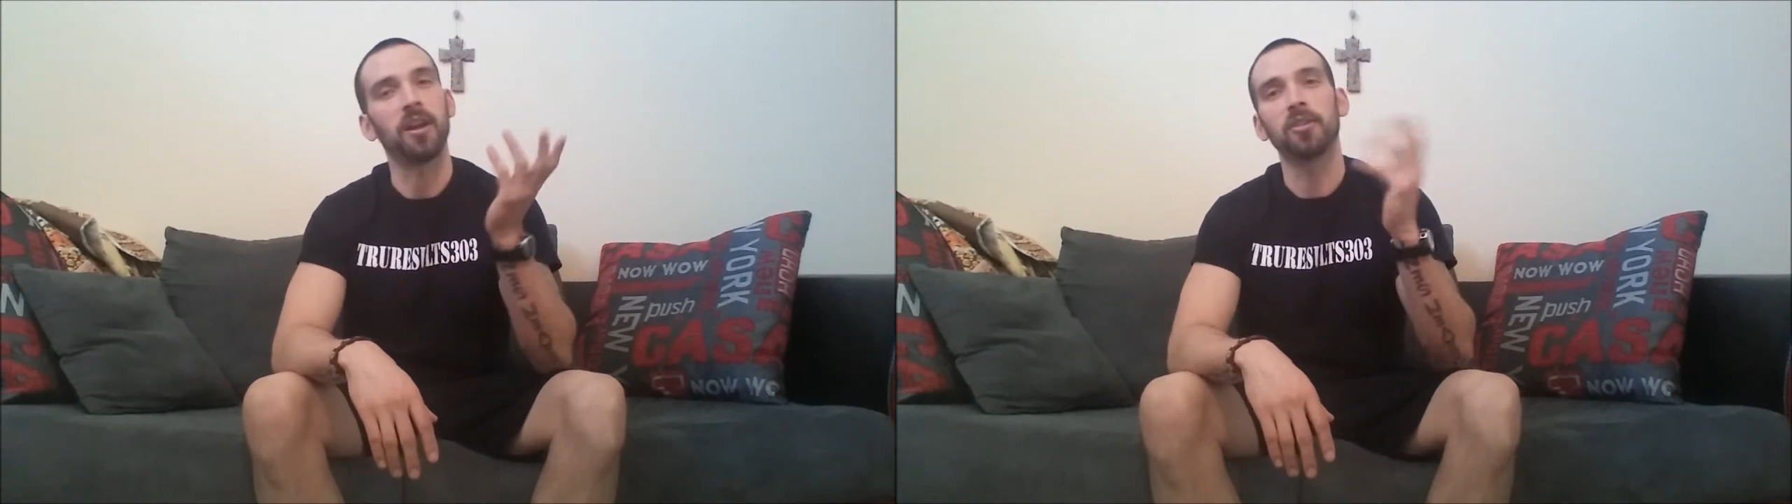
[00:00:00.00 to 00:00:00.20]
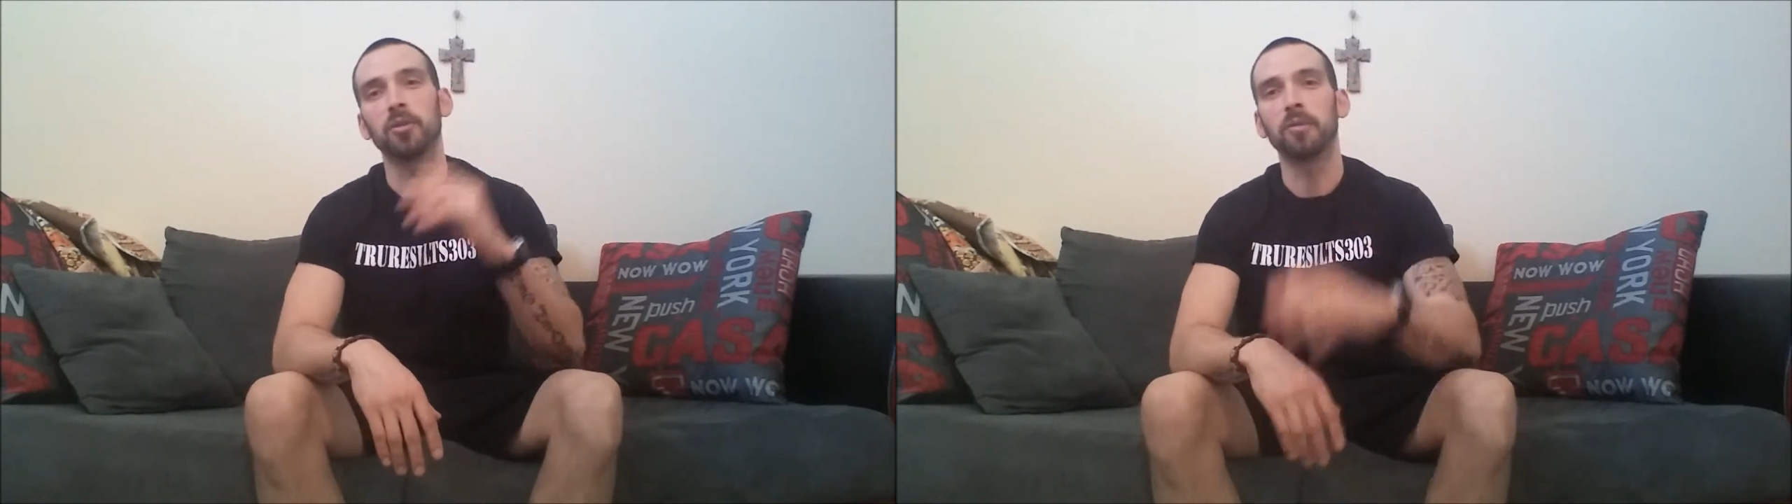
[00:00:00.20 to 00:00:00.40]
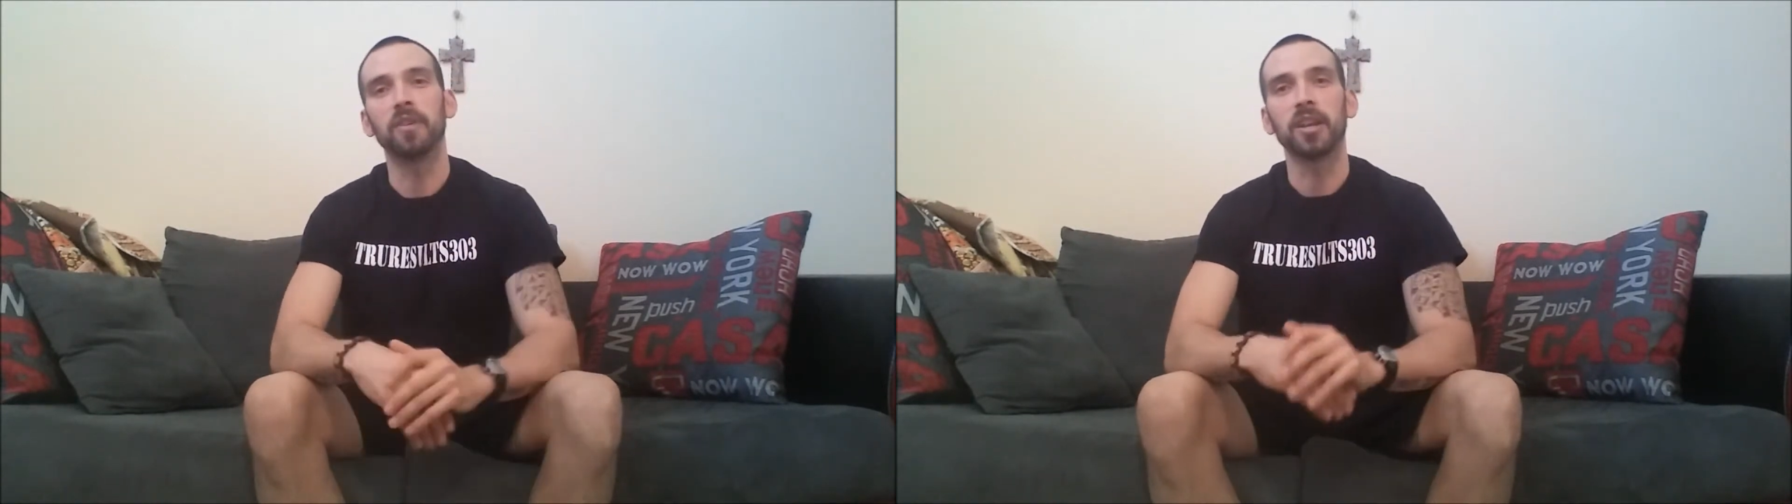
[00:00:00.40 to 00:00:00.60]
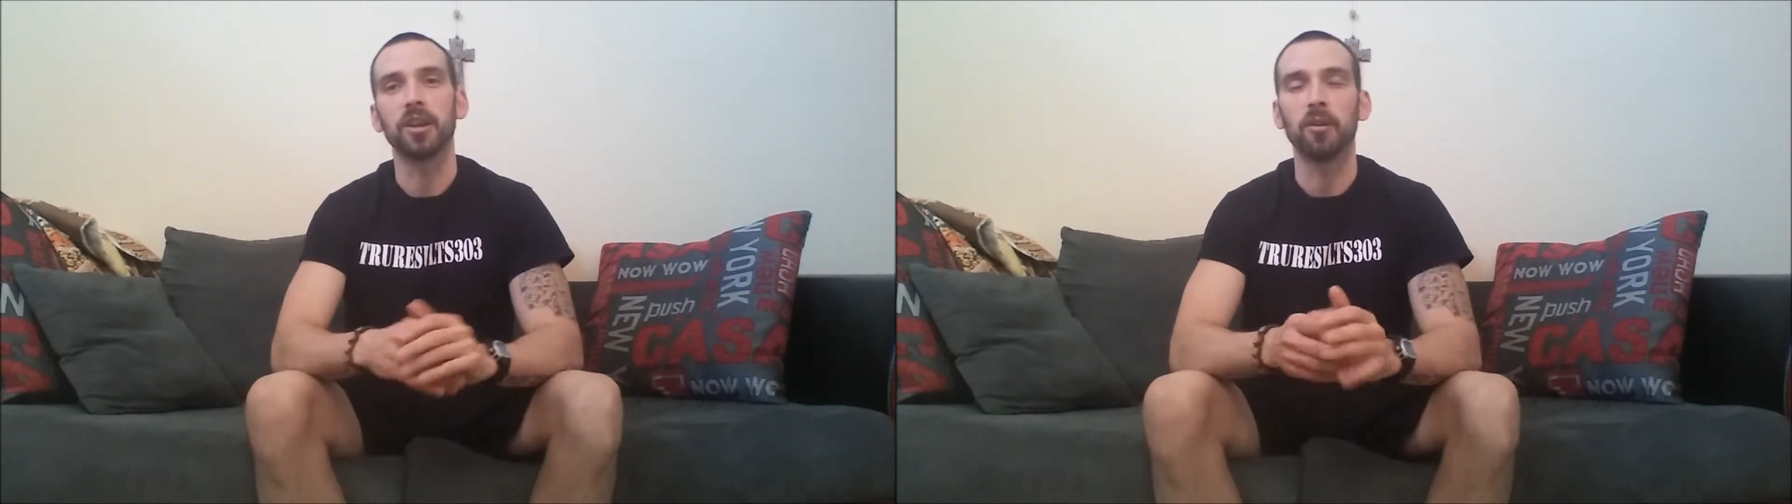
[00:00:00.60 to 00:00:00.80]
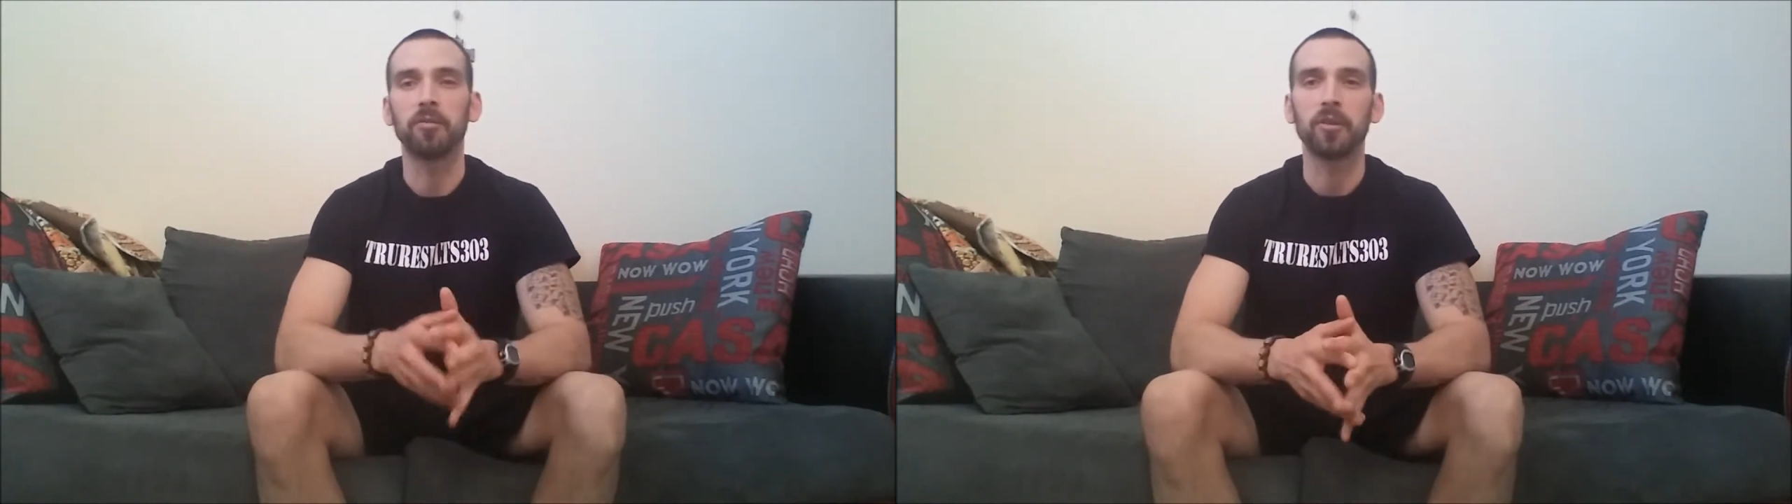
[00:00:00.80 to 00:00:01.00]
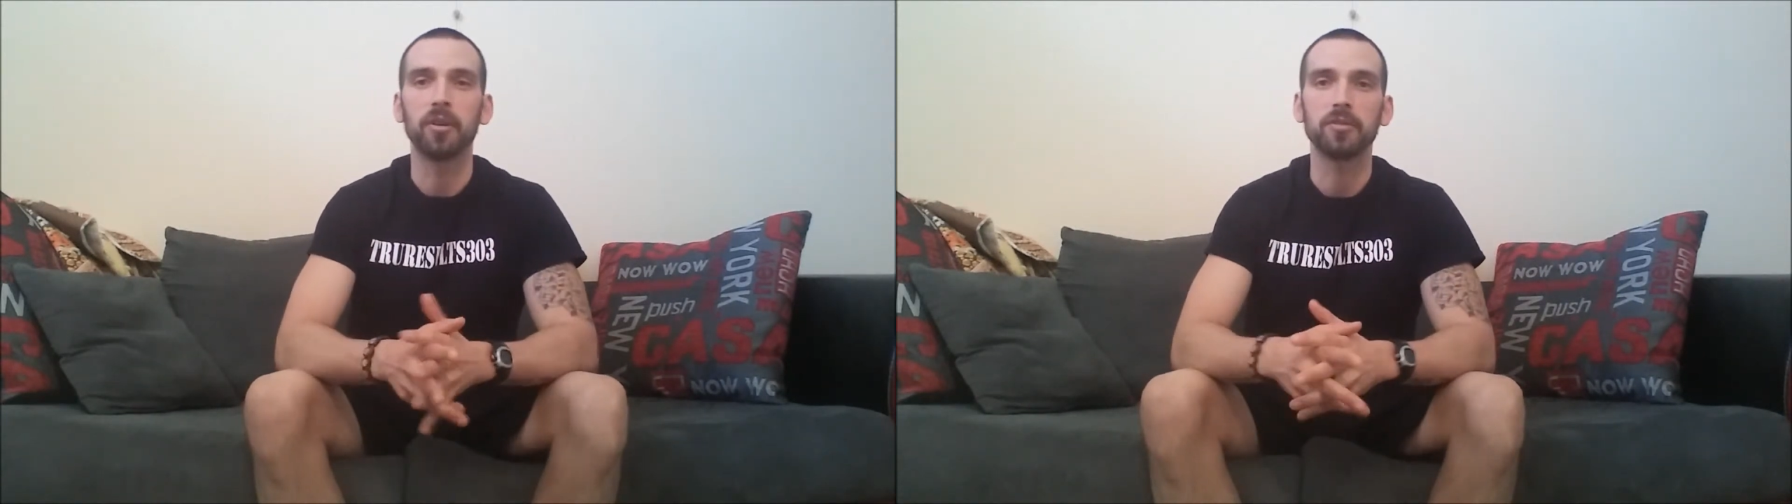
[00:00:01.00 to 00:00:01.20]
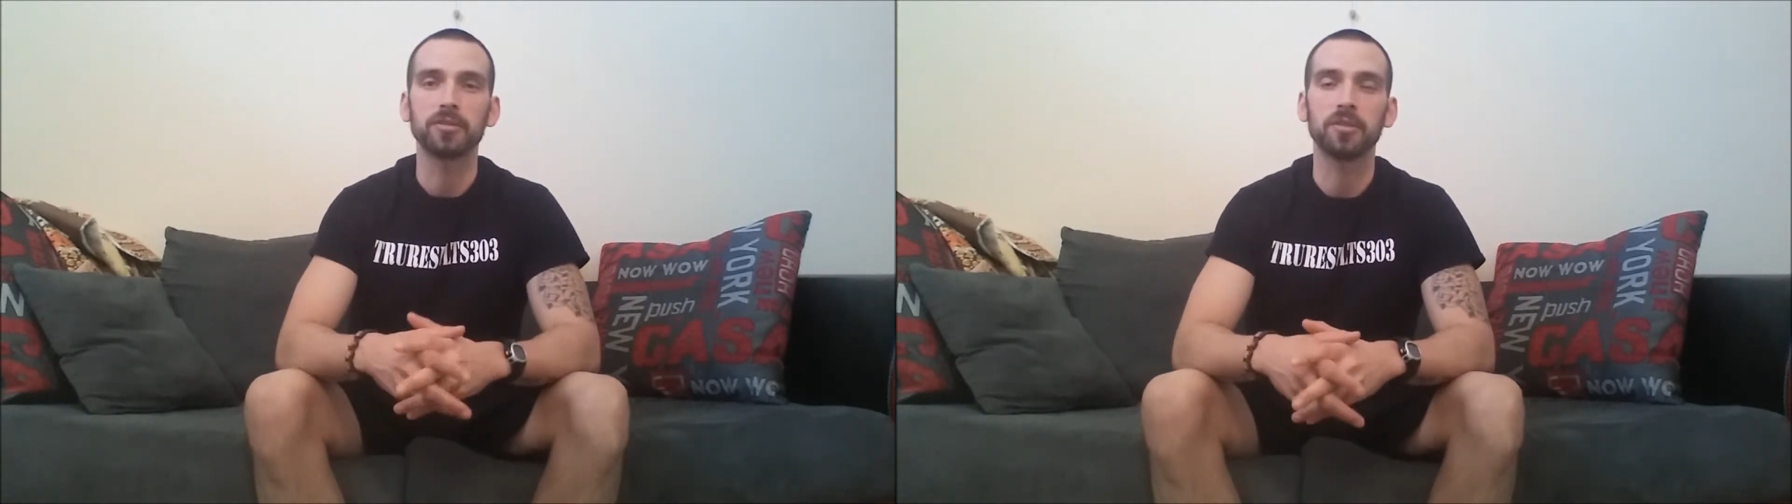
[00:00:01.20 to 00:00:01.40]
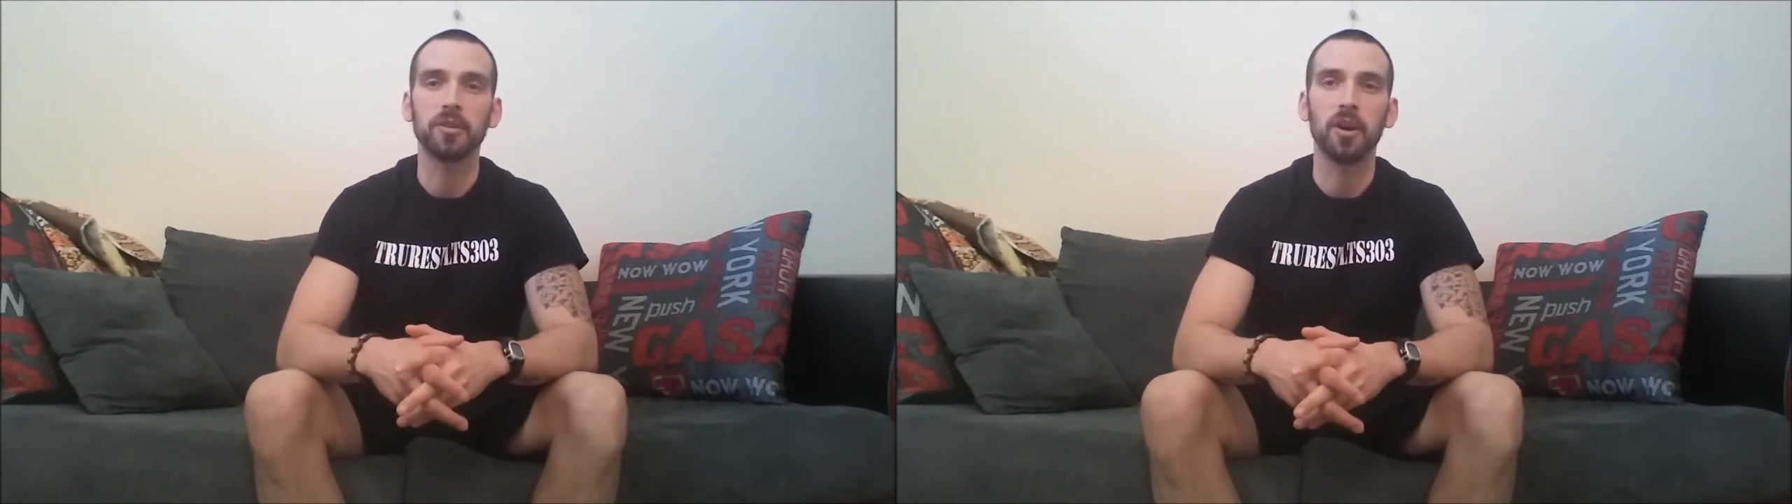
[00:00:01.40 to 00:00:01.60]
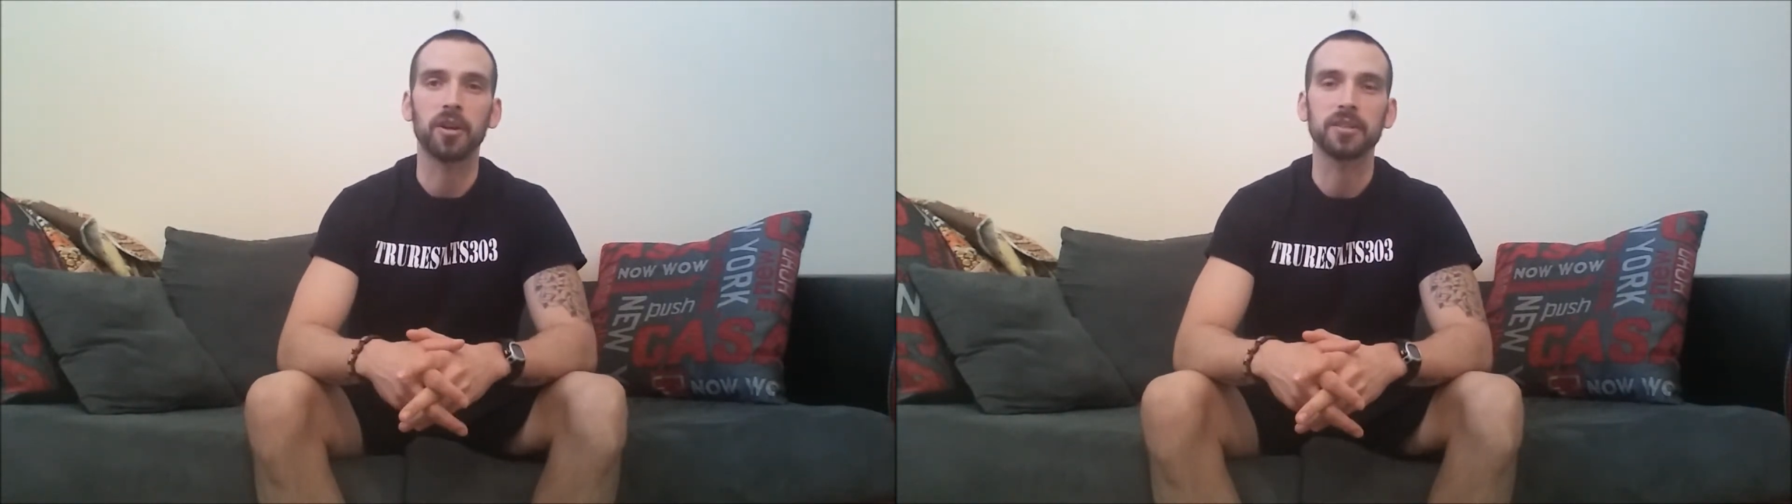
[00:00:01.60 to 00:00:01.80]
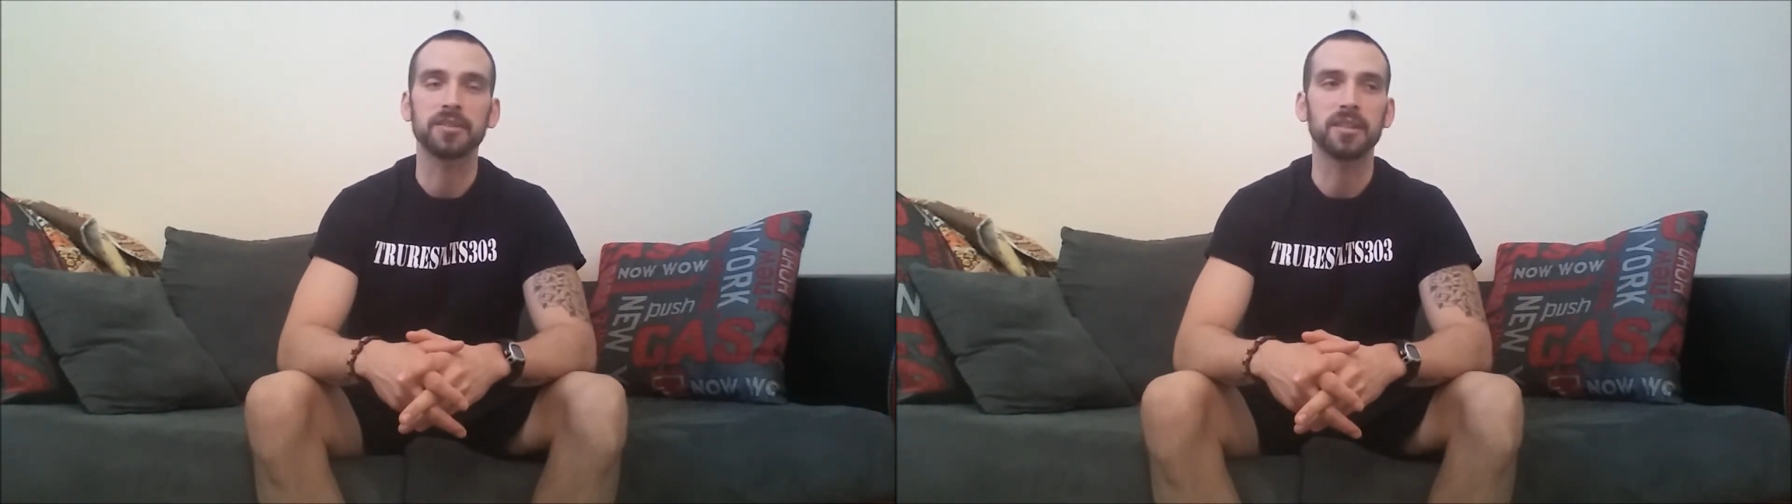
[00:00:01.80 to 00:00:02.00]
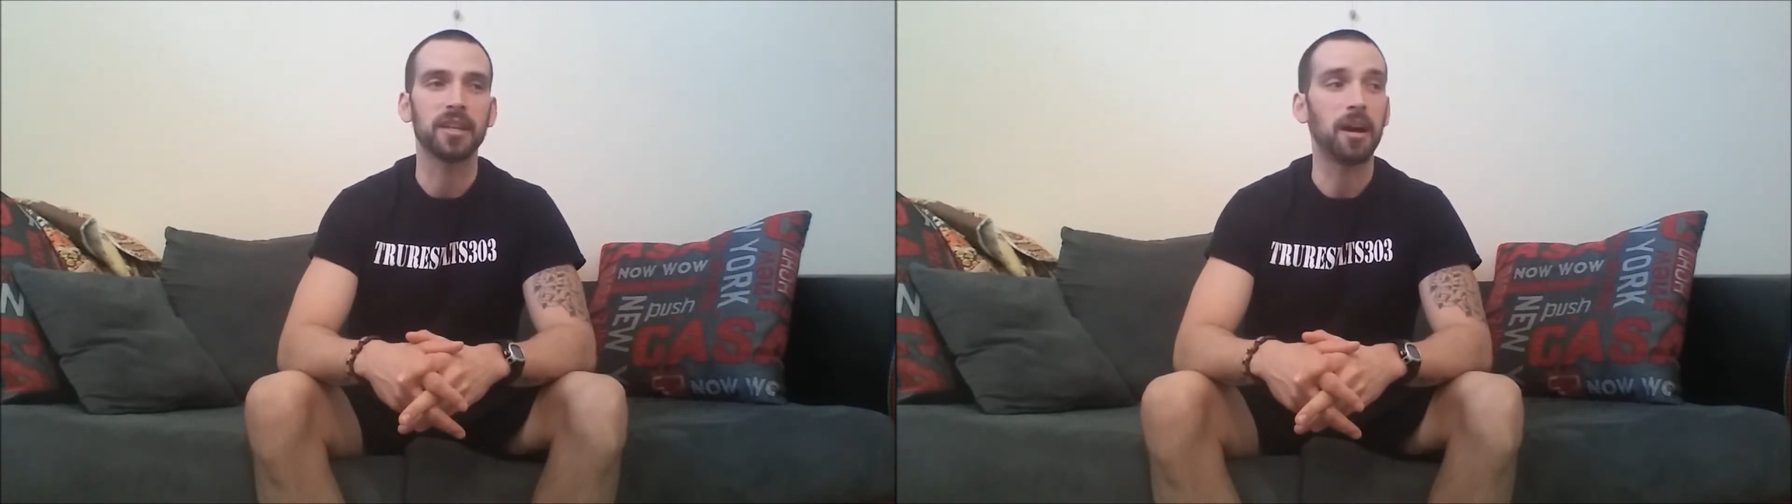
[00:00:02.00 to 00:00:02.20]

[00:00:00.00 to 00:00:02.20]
I'll do a video for it so y'all can see it.